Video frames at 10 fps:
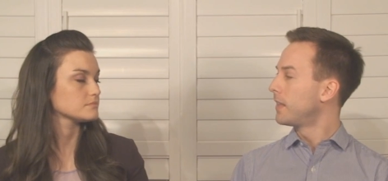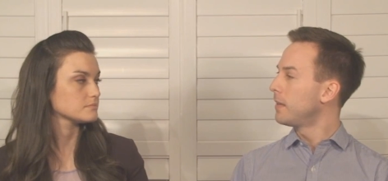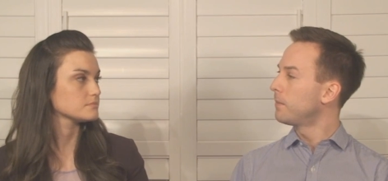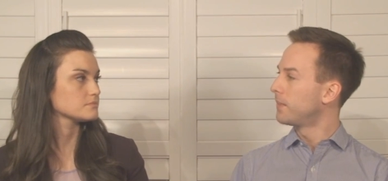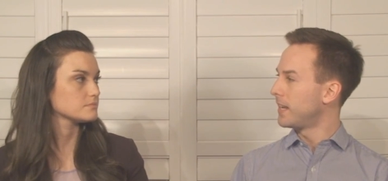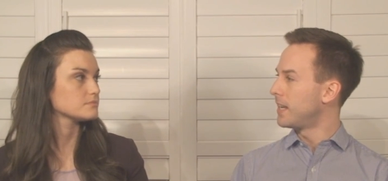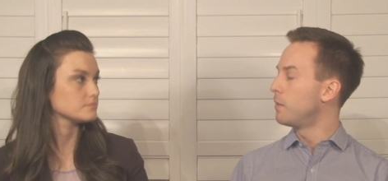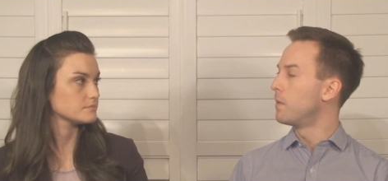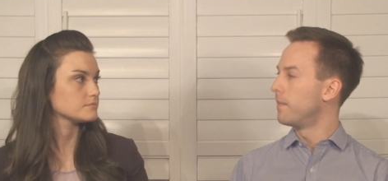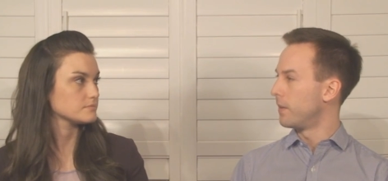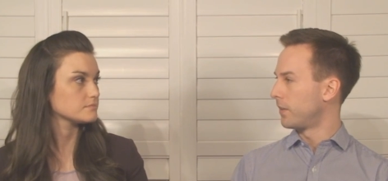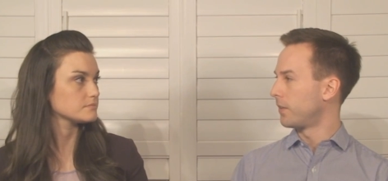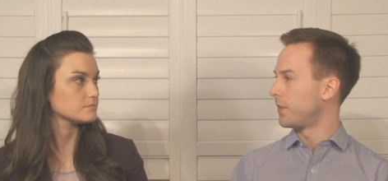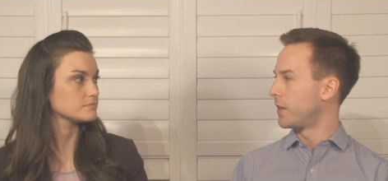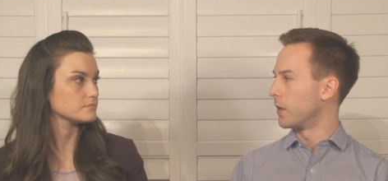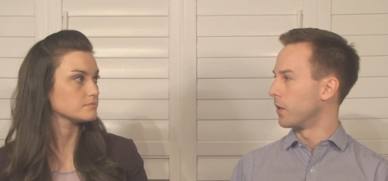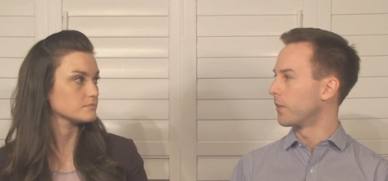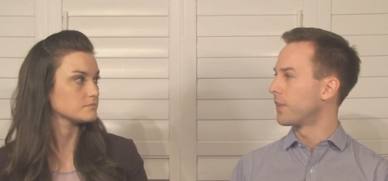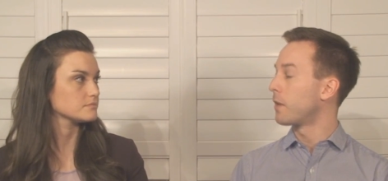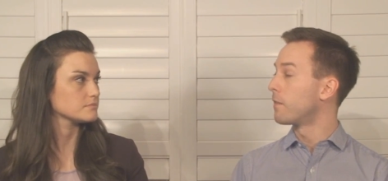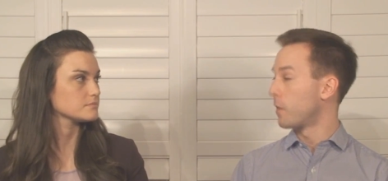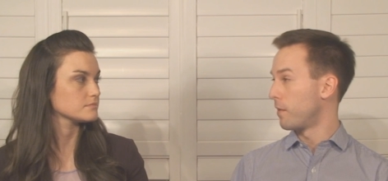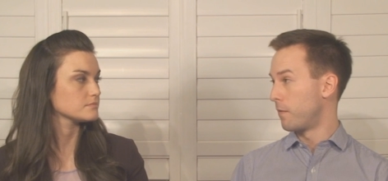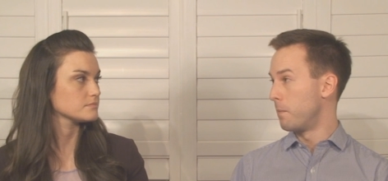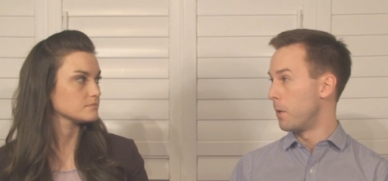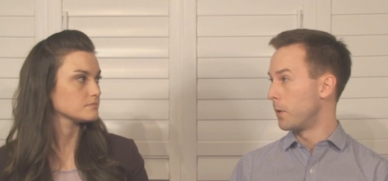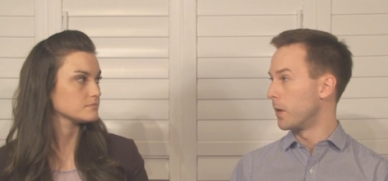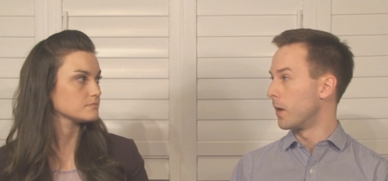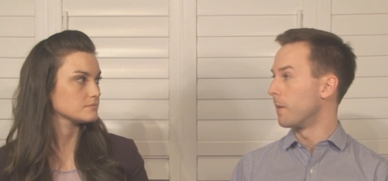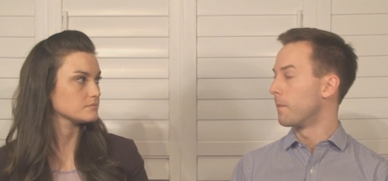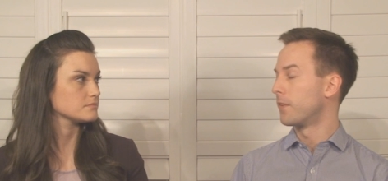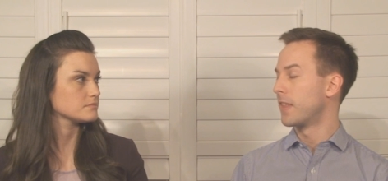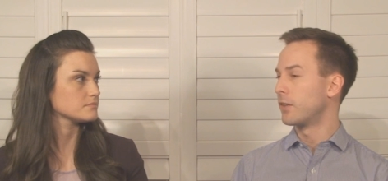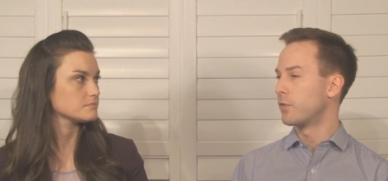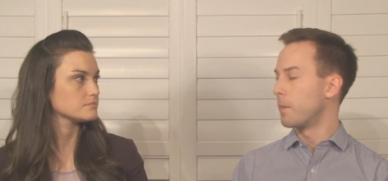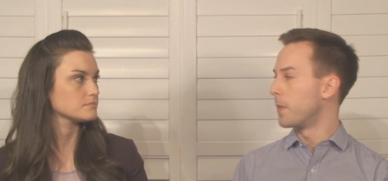Speaker 1: The themes that he revisits here sound very familiar. It's things